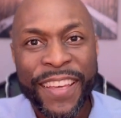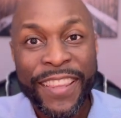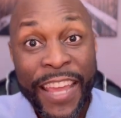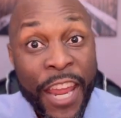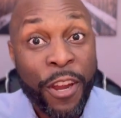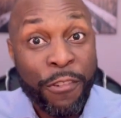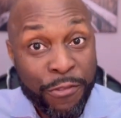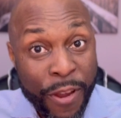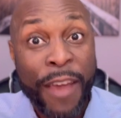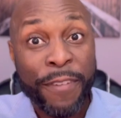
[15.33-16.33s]
the air
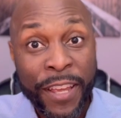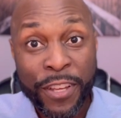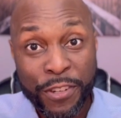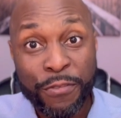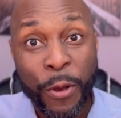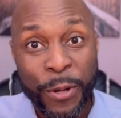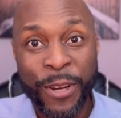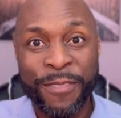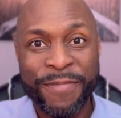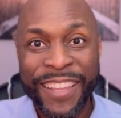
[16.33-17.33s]
traffic controller,